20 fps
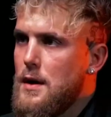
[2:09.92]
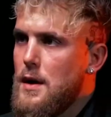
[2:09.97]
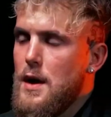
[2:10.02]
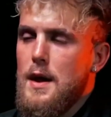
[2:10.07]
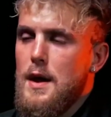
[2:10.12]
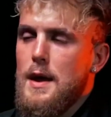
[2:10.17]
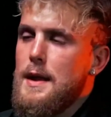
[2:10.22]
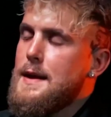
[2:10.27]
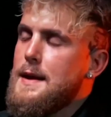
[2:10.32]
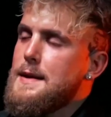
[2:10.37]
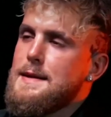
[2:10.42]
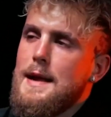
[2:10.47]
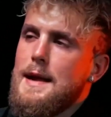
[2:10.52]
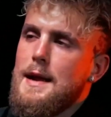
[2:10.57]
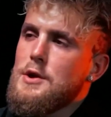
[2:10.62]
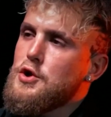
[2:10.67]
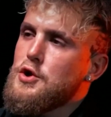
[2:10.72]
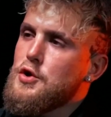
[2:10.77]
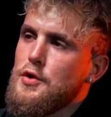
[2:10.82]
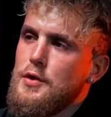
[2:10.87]
not. You, That's you're
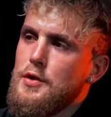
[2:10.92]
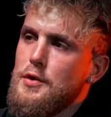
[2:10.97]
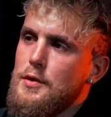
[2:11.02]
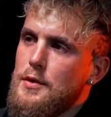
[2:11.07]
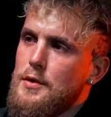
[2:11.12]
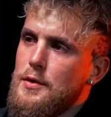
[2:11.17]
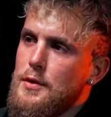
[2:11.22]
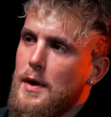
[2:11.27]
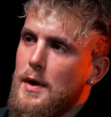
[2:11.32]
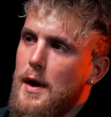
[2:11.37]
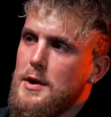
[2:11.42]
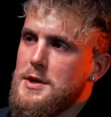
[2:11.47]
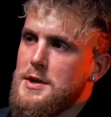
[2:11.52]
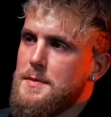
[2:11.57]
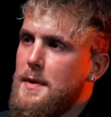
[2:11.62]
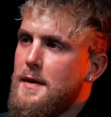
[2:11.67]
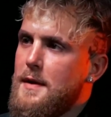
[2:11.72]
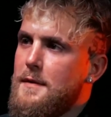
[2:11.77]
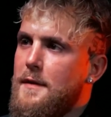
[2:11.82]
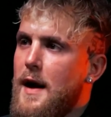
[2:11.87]
not, not, true. I just
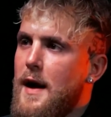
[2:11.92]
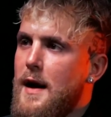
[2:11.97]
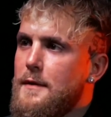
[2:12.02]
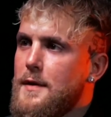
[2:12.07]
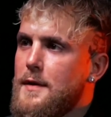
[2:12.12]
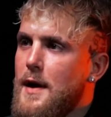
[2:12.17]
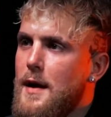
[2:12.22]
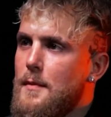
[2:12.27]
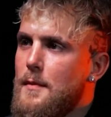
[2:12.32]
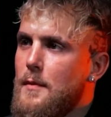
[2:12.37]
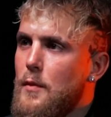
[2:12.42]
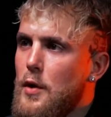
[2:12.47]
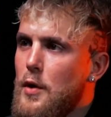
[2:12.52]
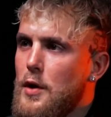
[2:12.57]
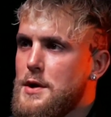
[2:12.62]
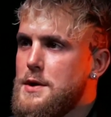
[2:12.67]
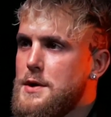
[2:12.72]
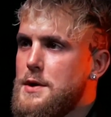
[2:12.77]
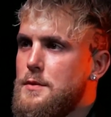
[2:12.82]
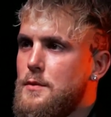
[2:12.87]
it, beat a five-time
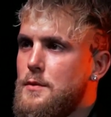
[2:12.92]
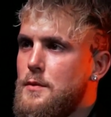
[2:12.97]
world